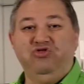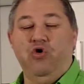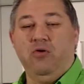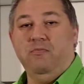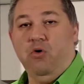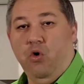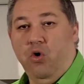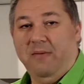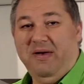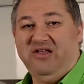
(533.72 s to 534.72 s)
talk
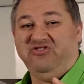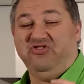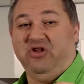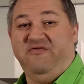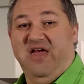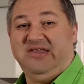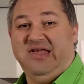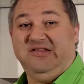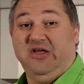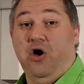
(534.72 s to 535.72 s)
more about, she's got a
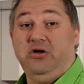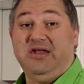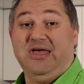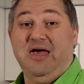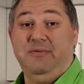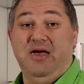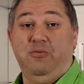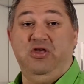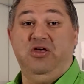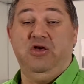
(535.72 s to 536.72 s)
fantastic holiday coming
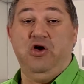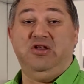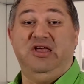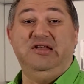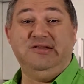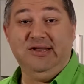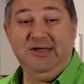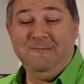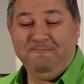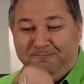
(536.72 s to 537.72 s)
up where you can go to
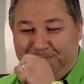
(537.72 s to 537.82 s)
Italy